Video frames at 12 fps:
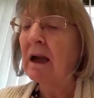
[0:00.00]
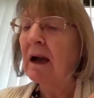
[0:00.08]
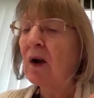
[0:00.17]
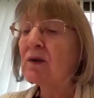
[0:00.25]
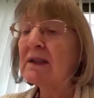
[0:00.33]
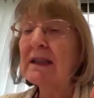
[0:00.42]

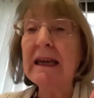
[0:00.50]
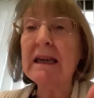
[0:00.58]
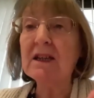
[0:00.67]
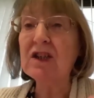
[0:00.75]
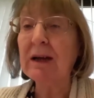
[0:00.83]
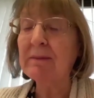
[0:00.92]
Hosea
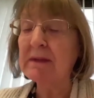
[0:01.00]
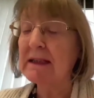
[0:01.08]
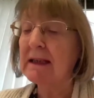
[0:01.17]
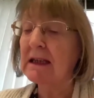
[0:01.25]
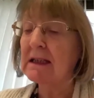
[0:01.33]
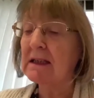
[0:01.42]
chapter
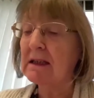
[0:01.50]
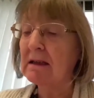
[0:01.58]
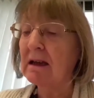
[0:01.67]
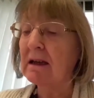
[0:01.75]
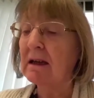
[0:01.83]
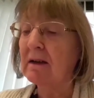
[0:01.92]
6,
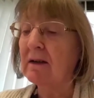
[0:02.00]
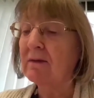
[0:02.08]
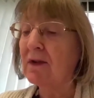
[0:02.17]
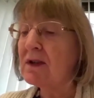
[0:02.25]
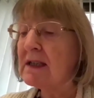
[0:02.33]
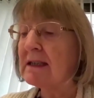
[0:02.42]

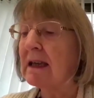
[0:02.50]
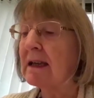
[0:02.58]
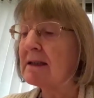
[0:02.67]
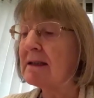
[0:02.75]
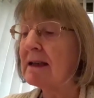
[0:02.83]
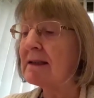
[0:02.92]
verse 6
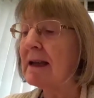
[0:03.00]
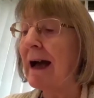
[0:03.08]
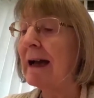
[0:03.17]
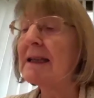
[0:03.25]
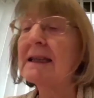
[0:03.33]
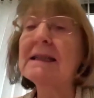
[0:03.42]
says,
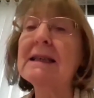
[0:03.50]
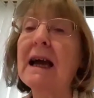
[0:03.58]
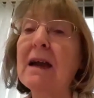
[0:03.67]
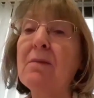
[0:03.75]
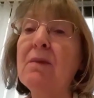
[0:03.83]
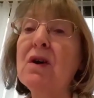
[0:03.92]
I
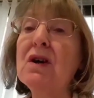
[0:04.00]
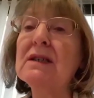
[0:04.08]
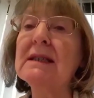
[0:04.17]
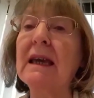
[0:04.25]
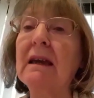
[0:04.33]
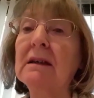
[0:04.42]
desire
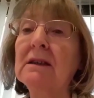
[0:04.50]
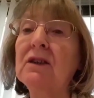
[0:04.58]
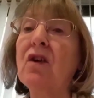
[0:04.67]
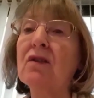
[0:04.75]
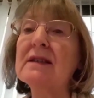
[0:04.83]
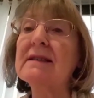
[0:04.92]
mercy,
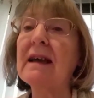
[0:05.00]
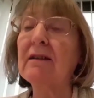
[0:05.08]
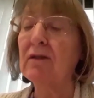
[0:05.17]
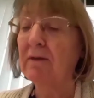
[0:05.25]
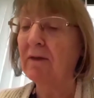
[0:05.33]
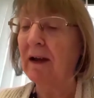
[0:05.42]
not
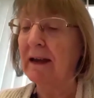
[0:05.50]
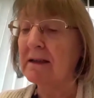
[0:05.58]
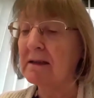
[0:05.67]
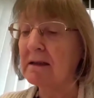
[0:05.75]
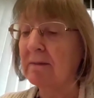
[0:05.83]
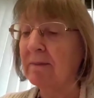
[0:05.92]

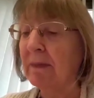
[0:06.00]
sacrifice.